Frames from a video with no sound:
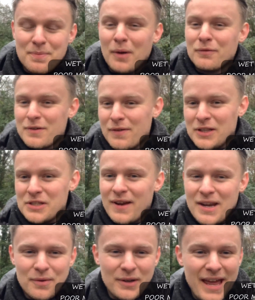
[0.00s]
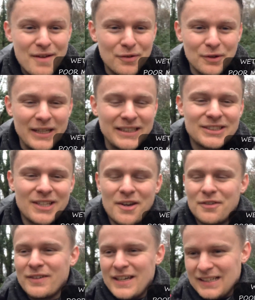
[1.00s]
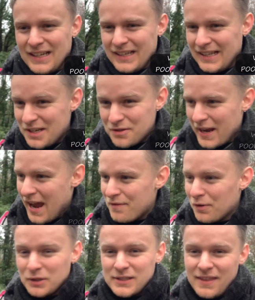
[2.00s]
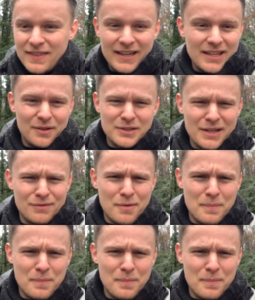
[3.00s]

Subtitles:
Pomphrey Run to anyone. Everyone is so friendly. Literally everyone said thank you as they run